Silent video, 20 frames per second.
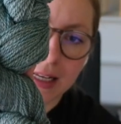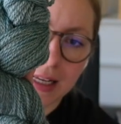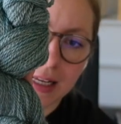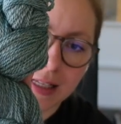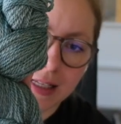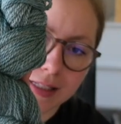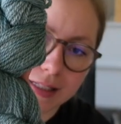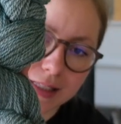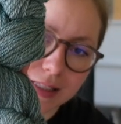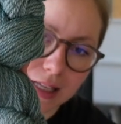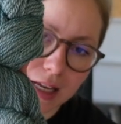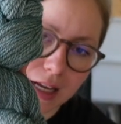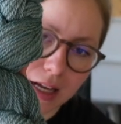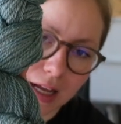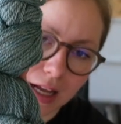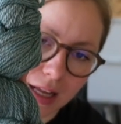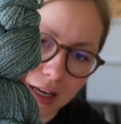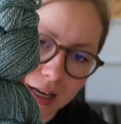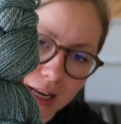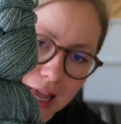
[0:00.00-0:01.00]
is
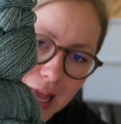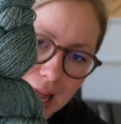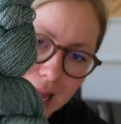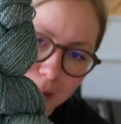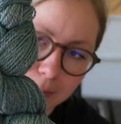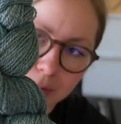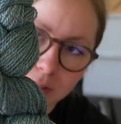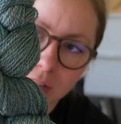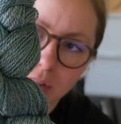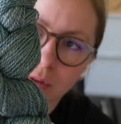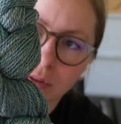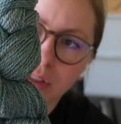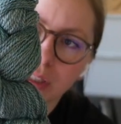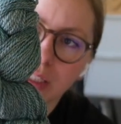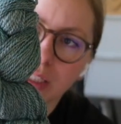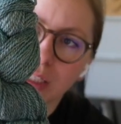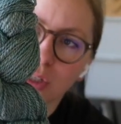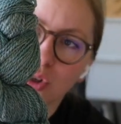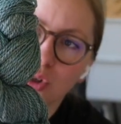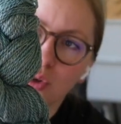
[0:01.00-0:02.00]
an
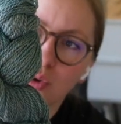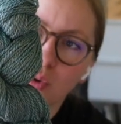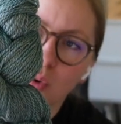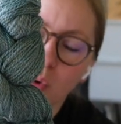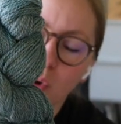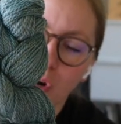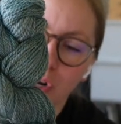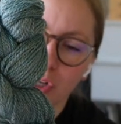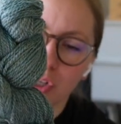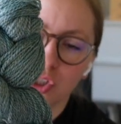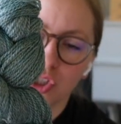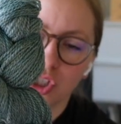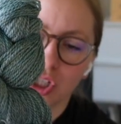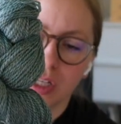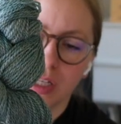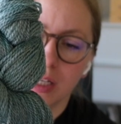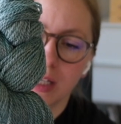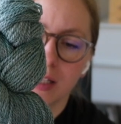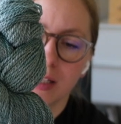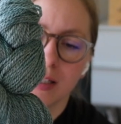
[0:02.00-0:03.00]
absolutely
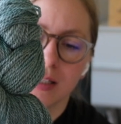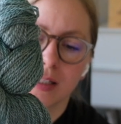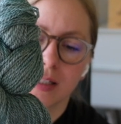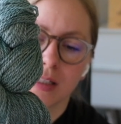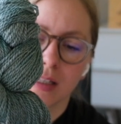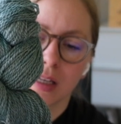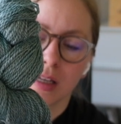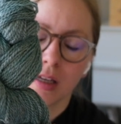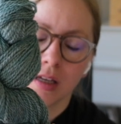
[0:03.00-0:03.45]
gorgeous